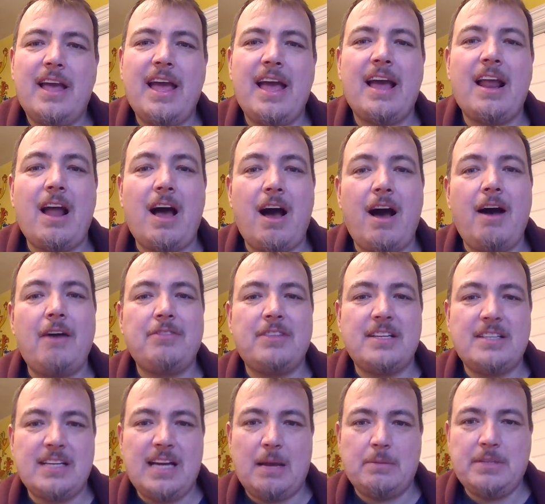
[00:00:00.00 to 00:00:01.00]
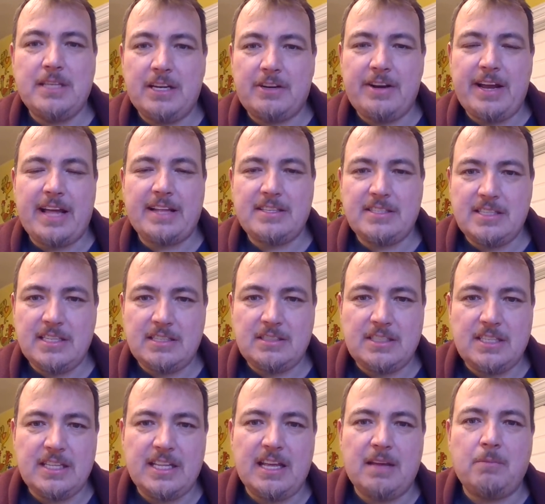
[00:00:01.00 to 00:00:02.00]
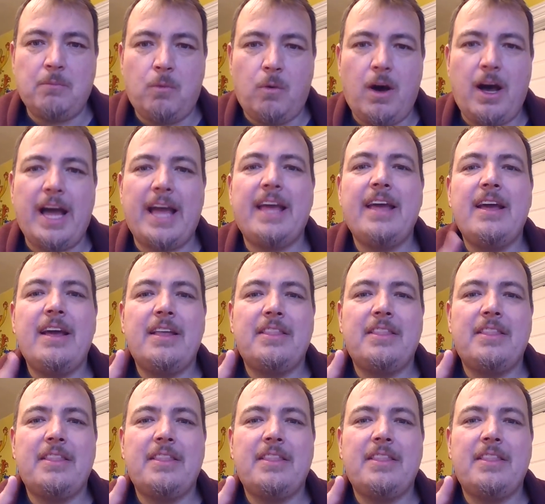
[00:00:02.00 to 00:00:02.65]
And oftentimes He grants this to them. Why?